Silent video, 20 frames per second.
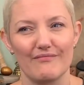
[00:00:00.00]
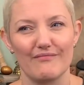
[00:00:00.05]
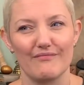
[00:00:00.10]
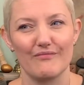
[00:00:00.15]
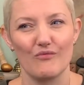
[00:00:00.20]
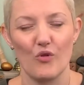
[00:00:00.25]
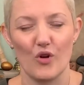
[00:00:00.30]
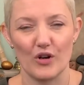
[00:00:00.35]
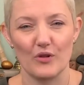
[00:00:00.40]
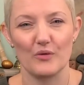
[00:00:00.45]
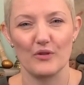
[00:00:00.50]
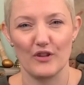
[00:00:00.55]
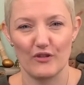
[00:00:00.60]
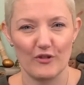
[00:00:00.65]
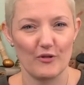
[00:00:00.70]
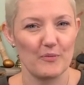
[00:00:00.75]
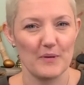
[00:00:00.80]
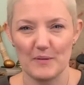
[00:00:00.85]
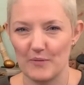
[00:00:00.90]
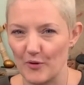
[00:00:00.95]
work with other
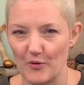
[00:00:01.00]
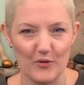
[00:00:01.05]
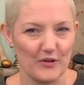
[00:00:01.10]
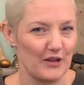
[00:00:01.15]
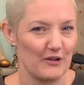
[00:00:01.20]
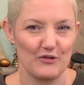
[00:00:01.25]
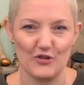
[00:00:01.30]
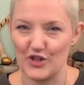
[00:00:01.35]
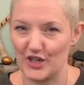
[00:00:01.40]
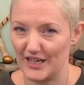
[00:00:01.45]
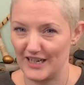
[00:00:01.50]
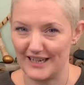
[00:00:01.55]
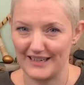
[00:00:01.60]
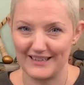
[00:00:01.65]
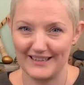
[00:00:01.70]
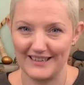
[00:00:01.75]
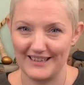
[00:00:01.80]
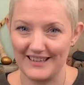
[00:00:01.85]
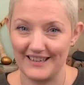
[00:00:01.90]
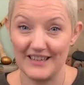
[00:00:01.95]
people without training.
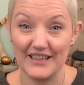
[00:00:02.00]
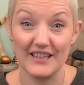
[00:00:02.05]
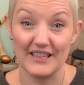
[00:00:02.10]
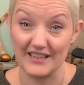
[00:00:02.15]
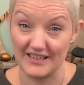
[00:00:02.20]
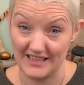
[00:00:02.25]
It's